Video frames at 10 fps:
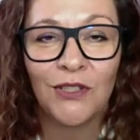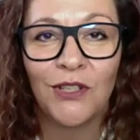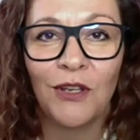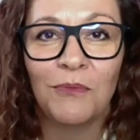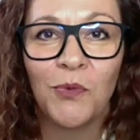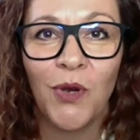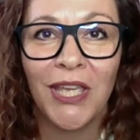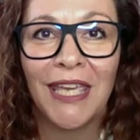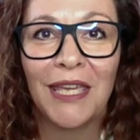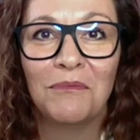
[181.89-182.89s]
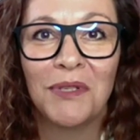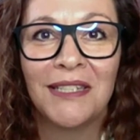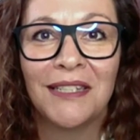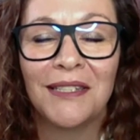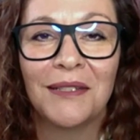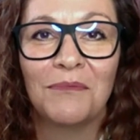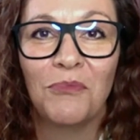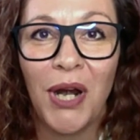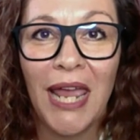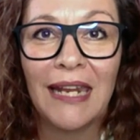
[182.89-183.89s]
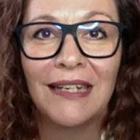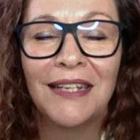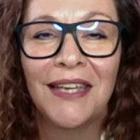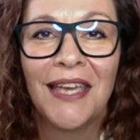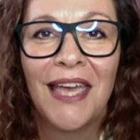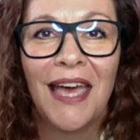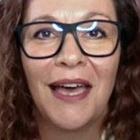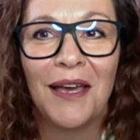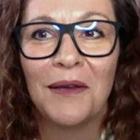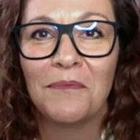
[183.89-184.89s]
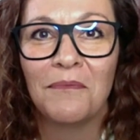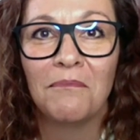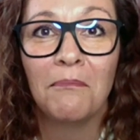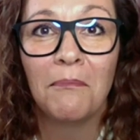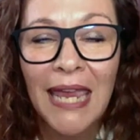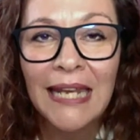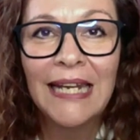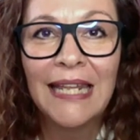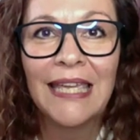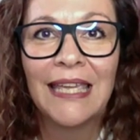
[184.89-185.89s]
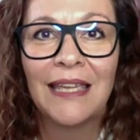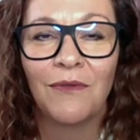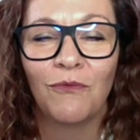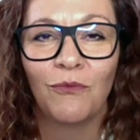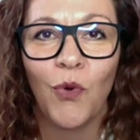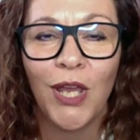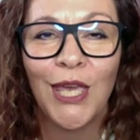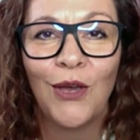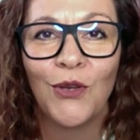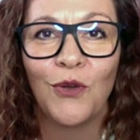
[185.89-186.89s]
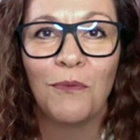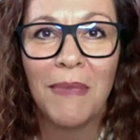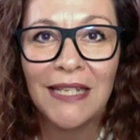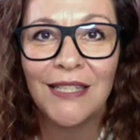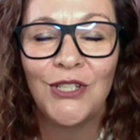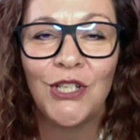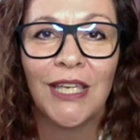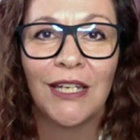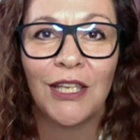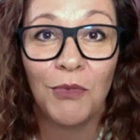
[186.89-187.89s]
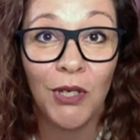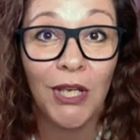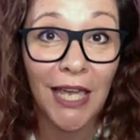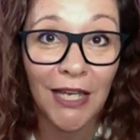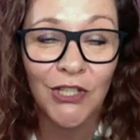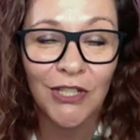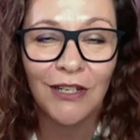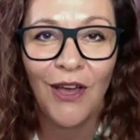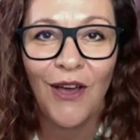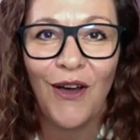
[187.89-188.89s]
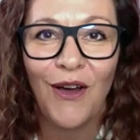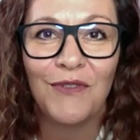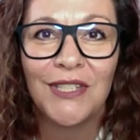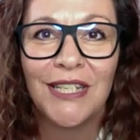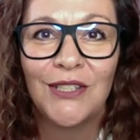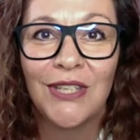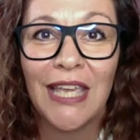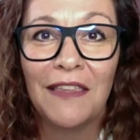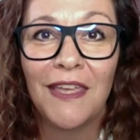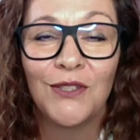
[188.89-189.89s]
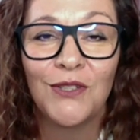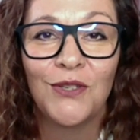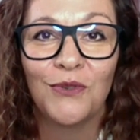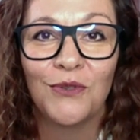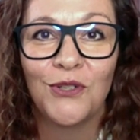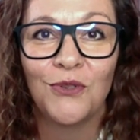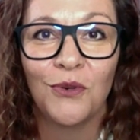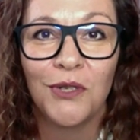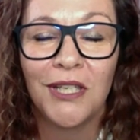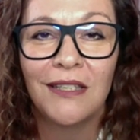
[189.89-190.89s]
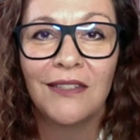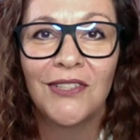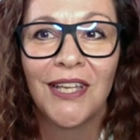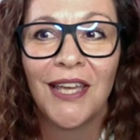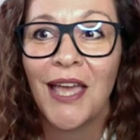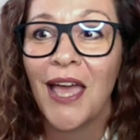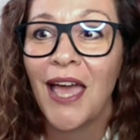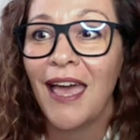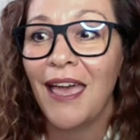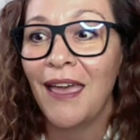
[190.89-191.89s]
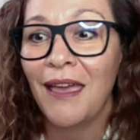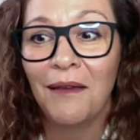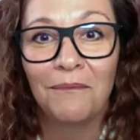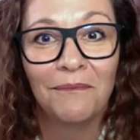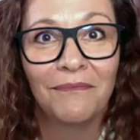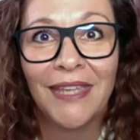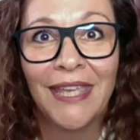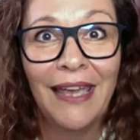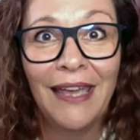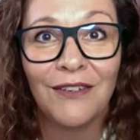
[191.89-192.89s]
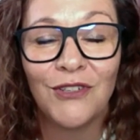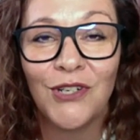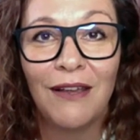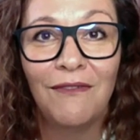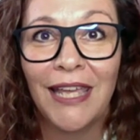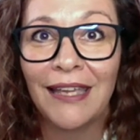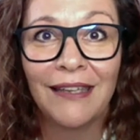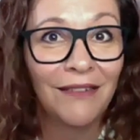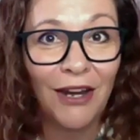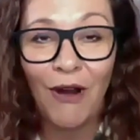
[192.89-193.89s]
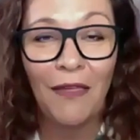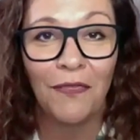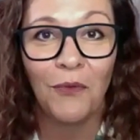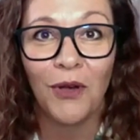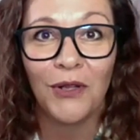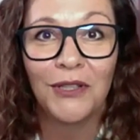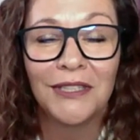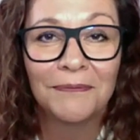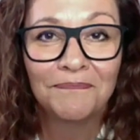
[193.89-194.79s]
terms, working in business and brand, mainly working on your messaging and communication, obviously to get that to your true audience. Yeah, traveling around the world,